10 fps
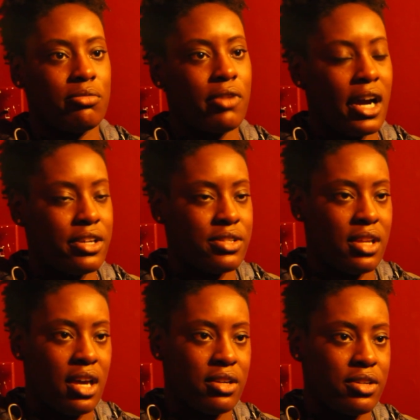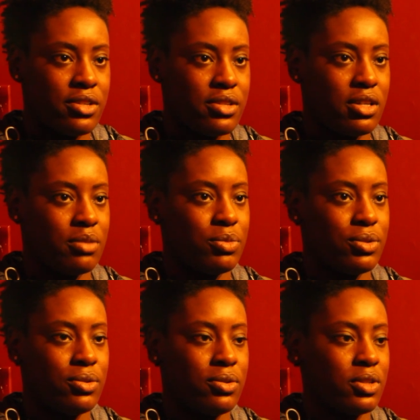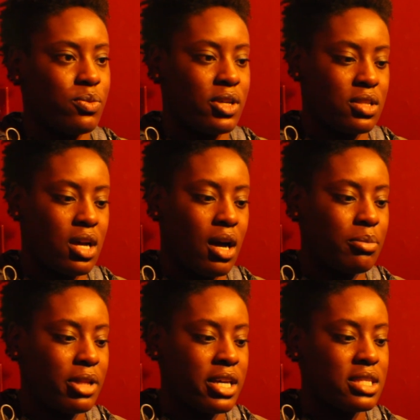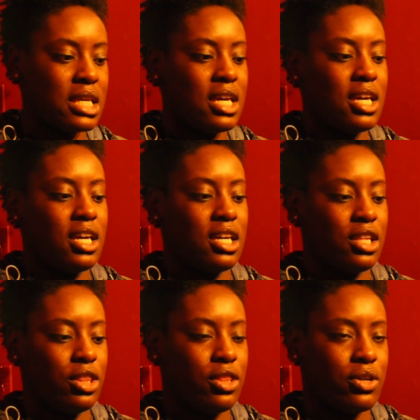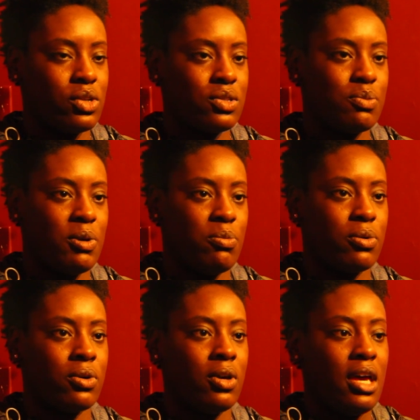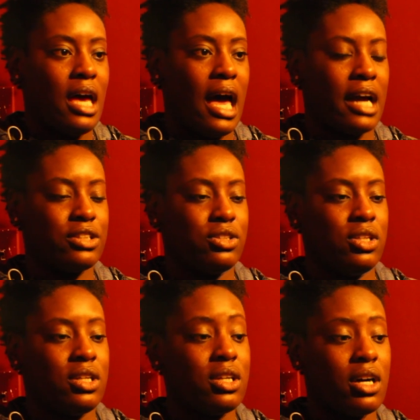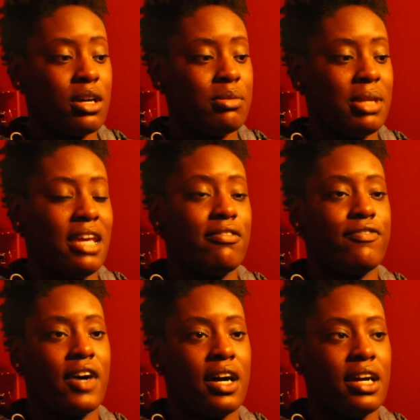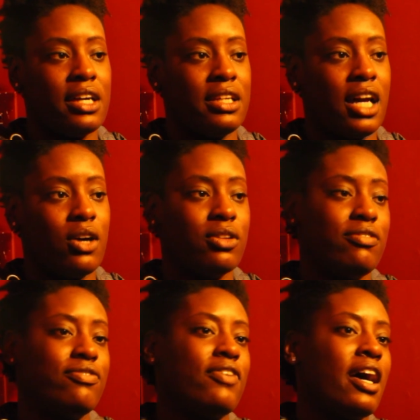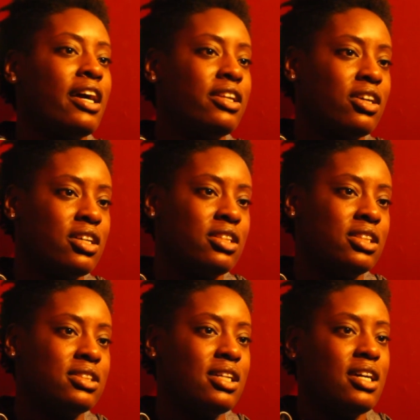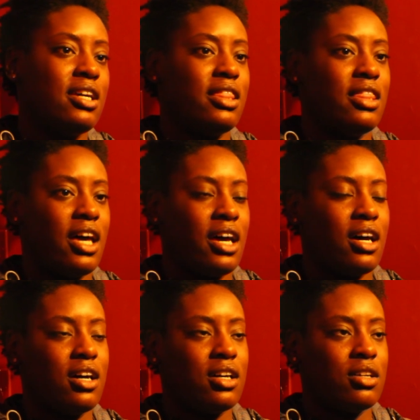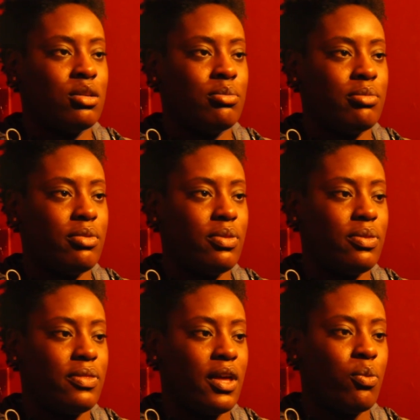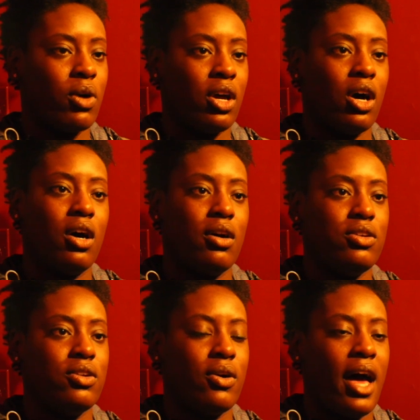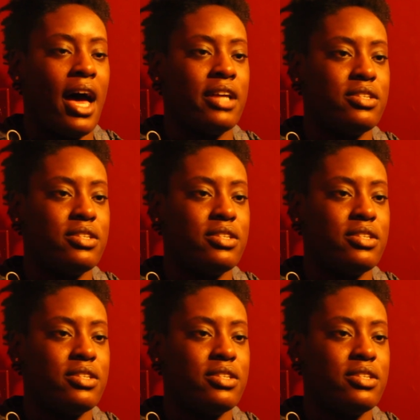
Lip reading: writers and editors come through, as well as Complex, and those people actually come. They not only find artists that they want to add